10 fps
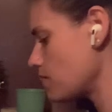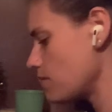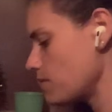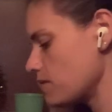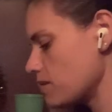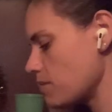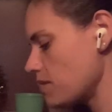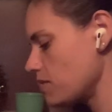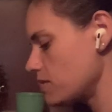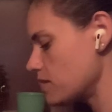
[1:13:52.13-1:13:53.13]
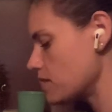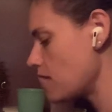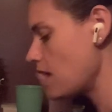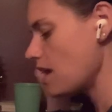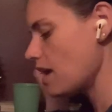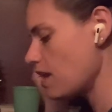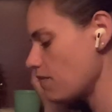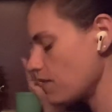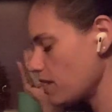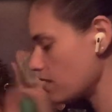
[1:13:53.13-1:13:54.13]
I want to talk about those things. And I
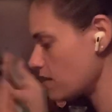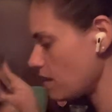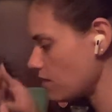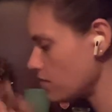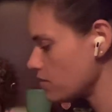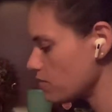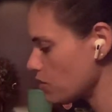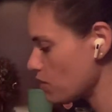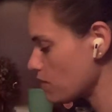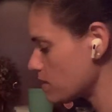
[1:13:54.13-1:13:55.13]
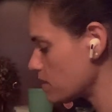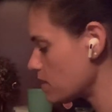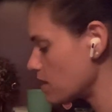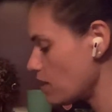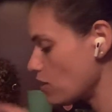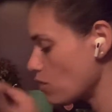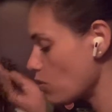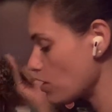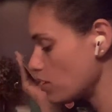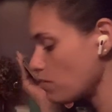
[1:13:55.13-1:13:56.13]
feel like, yeah, there's some nervousness in the air. You're
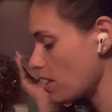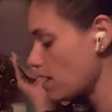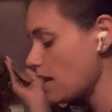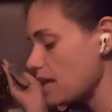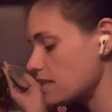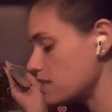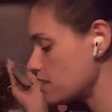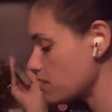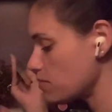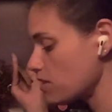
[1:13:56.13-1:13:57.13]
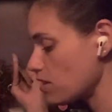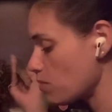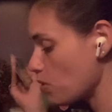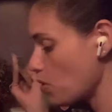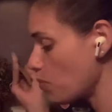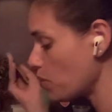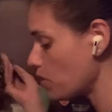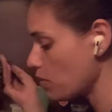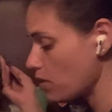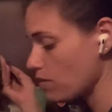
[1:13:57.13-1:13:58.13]
worried you might say something inappropriate
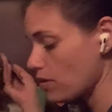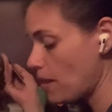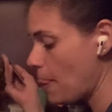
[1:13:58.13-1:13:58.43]
or whatever.